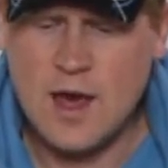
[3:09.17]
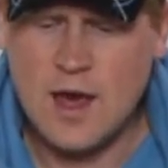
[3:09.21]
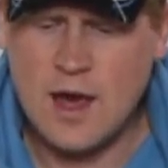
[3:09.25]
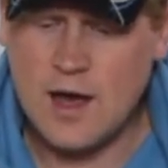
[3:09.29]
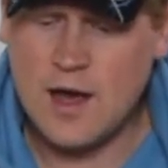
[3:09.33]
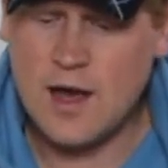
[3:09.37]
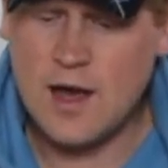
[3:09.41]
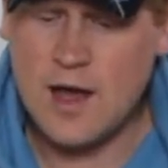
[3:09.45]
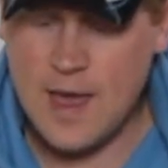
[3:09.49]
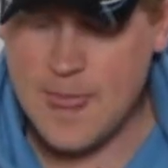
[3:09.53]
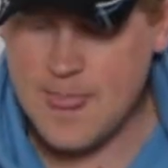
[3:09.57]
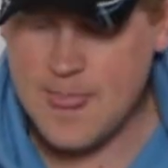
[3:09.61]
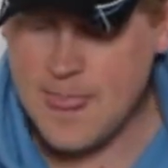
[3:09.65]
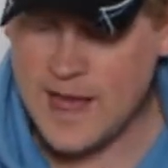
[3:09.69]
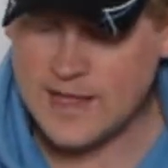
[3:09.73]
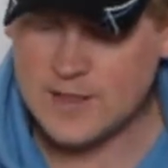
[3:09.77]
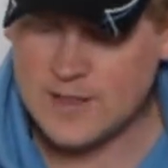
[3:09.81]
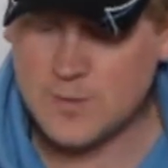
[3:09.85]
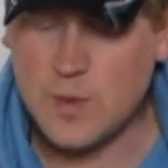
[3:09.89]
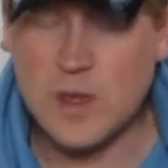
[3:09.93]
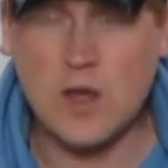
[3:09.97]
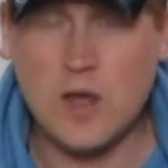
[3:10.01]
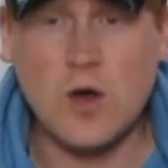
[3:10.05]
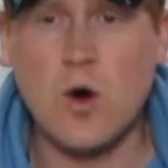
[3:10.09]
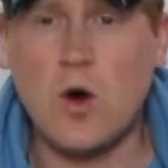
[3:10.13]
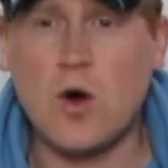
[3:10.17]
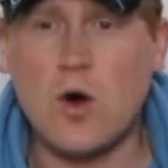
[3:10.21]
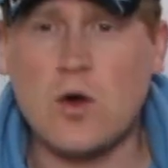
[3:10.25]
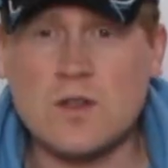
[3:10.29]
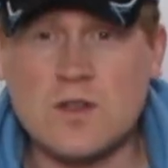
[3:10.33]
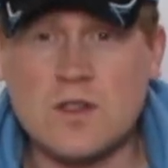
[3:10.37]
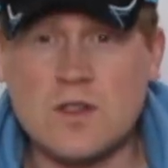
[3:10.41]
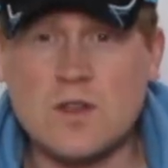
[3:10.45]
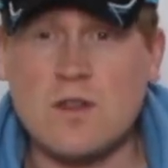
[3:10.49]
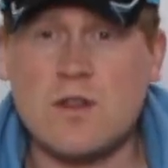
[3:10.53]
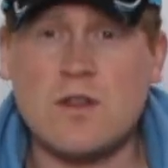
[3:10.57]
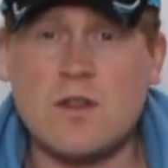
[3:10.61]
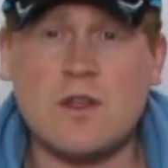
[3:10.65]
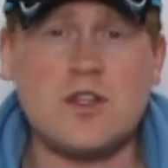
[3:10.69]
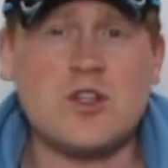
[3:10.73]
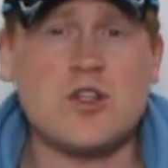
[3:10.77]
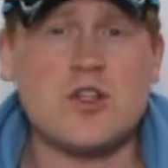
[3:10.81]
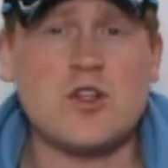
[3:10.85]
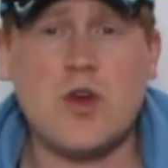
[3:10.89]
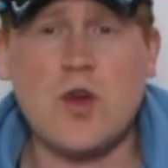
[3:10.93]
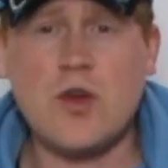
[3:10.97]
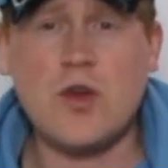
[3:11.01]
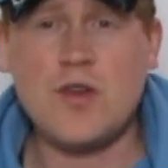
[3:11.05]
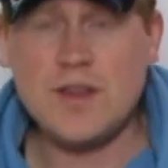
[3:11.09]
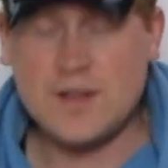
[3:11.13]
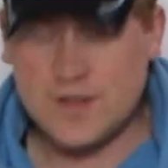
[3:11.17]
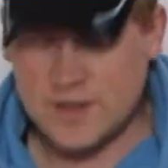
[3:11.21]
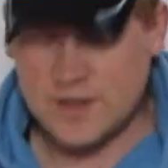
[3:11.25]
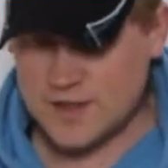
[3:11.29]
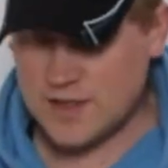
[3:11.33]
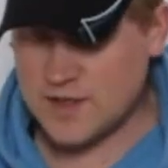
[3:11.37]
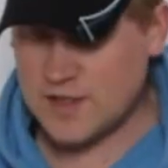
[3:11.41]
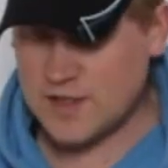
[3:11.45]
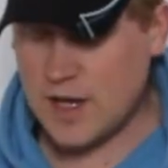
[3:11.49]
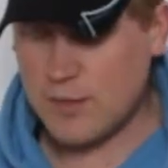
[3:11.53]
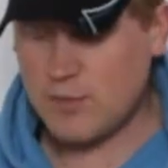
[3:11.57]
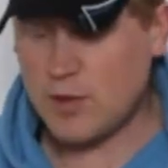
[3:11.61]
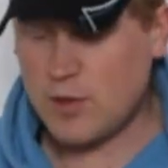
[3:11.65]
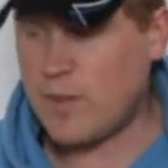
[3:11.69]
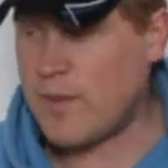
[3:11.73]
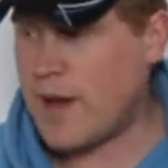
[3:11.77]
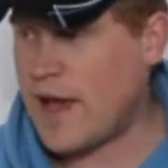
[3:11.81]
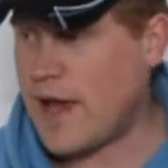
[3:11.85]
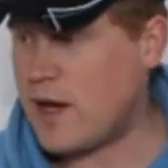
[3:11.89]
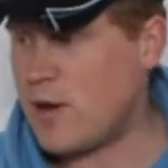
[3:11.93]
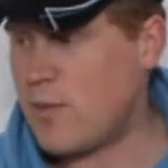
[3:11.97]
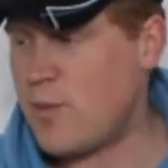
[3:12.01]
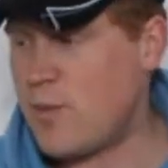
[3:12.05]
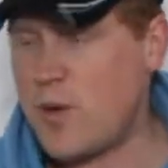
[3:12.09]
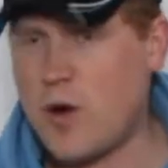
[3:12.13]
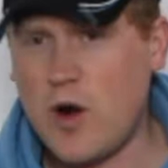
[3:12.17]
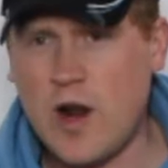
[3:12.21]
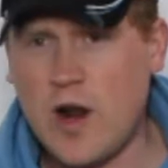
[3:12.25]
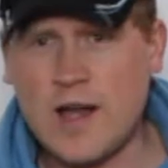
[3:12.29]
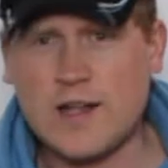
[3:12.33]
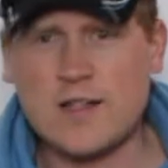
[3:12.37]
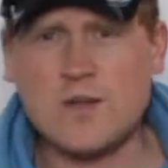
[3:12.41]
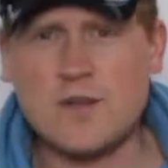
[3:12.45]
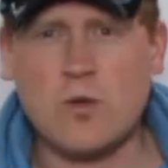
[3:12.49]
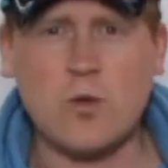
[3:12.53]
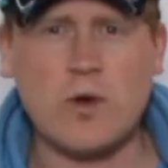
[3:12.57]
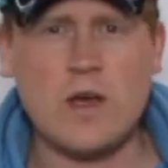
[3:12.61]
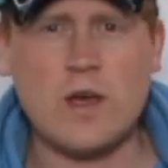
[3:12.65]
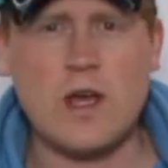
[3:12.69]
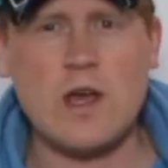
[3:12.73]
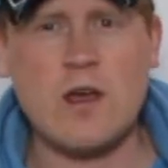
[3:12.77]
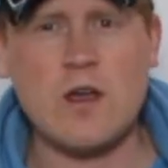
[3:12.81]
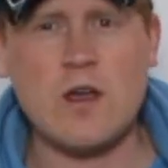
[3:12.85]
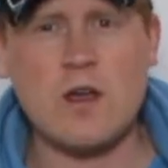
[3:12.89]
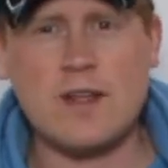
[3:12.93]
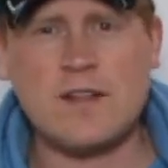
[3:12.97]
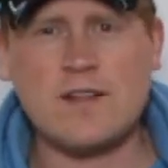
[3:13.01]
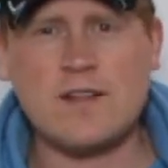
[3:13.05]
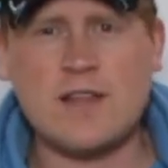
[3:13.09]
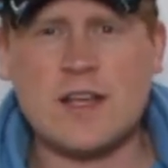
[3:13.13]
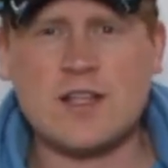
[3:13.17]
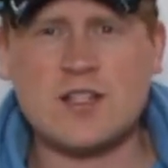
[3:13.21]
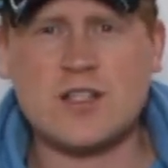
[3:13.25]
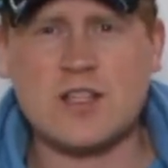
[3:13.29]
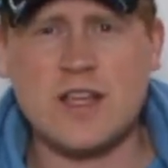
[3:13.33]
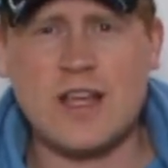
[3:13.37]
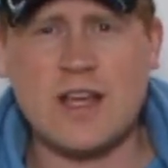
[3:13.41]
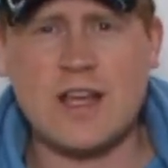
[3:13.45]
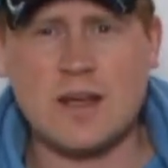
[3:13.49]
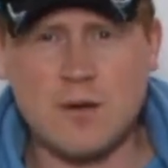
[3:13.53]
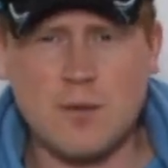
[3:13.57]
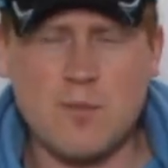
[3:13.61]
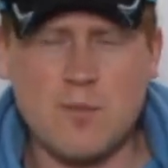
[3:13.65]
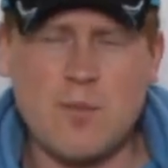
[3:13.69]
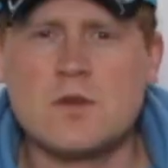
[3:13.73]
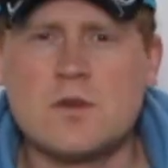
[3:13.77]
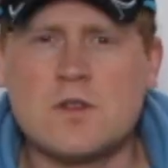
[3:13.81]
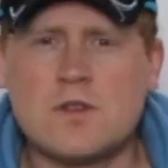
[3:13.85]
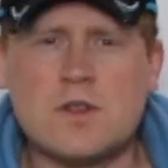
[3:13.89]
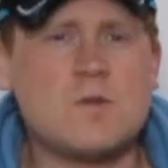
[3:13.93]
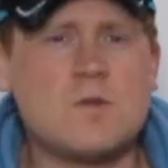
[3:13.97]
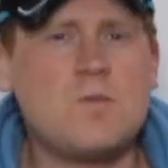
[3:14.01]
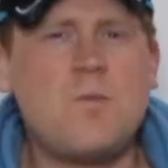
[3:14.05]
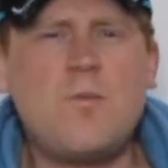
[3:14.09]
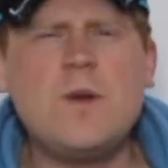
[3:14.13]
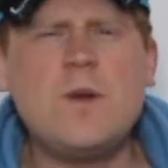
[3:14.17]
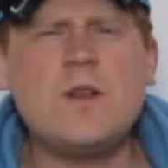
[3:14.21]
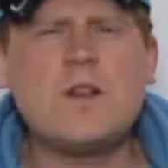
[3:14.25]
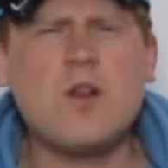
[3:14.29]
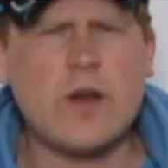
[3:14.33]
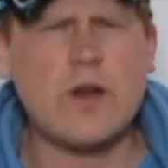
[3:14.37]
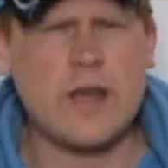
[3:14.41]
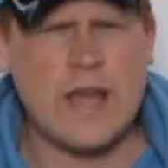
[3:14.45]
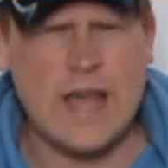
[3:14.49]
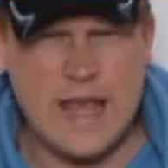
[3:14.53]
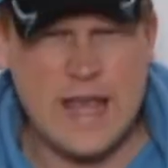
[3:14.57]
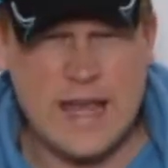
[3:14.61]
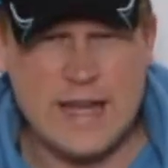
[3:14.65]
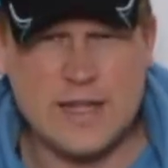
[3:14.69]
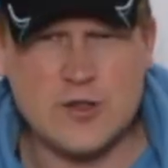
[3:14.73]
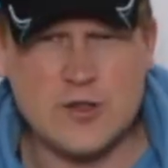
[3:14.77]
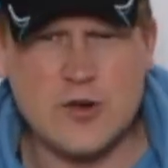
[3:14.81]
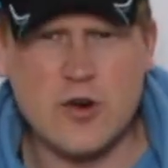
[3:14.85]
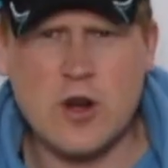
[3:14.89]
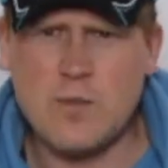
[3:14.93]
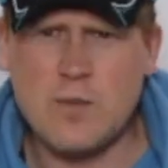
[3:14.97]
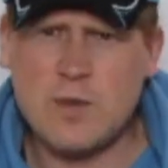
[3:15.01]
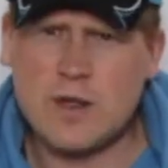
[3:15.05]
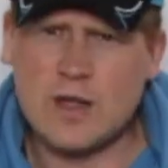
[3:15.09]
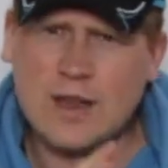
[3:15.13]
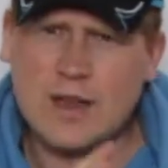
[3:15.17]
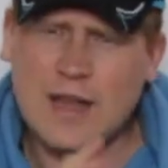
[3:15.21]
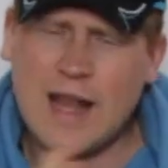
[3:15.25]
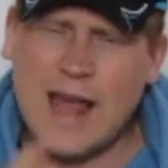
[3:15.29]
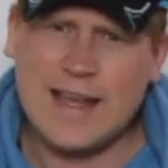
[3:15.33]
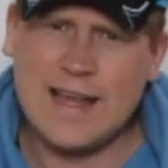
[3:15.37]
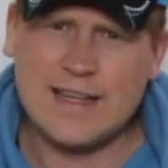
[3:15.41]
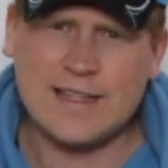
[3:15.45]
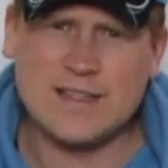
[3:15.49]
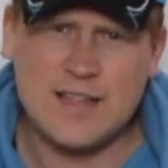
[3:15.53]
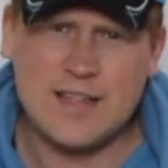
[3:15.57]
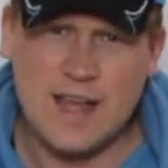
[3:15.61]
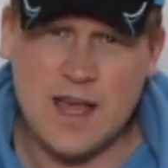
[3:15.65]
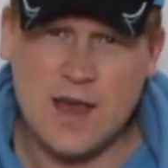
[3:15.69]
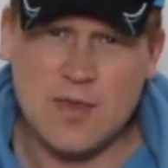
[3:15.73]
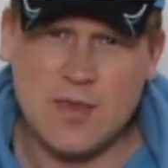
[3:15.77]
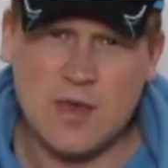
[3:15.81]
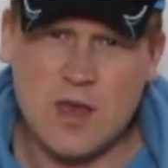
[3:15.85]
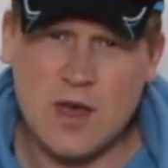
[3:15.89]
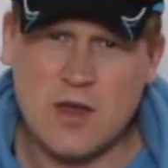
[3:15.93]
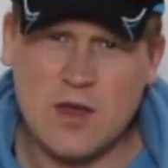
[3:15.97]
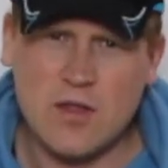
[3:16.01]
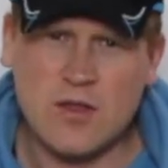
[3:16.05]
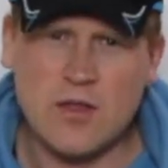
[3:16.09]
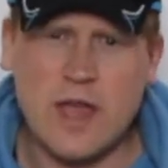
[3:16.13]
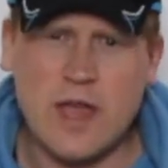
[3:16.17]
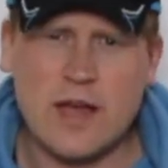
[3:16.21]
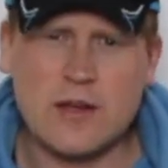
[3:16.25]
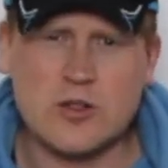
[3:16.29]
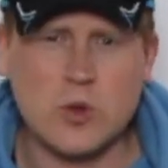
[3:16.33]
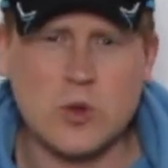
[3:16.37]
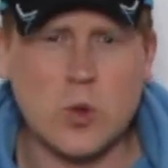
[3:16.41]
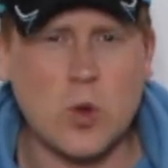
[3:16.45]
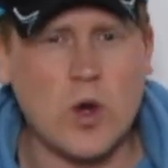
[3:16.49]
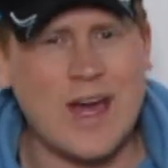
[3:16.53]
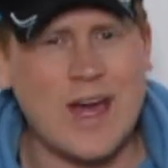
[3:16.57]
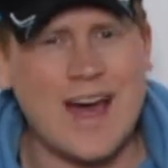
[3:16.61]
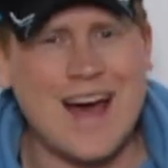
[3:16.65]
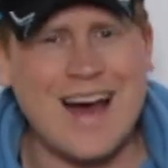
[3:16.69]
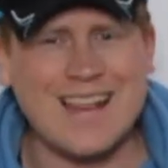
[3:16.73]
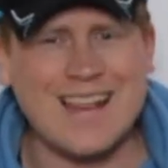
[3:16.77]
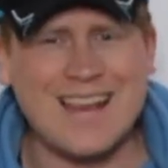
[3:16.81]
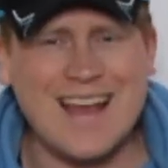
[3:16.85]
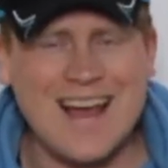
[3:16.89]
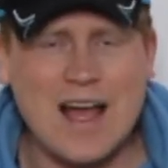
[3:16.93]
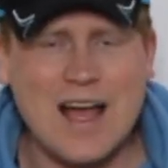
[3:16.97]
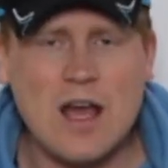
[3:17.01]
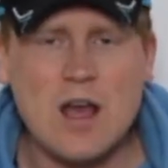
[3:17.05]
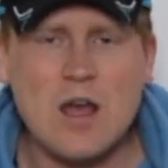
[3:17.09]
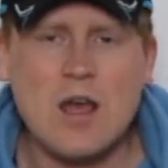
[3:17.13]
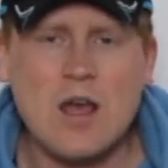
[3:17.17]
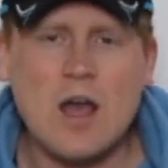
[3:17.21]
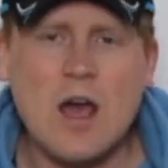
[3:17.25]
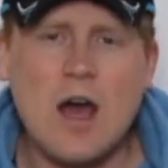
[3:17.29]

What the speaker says: and that's because the shirt is a sublimated product where it's actually so it's a bit like a heat treatment, lays down the actual colour,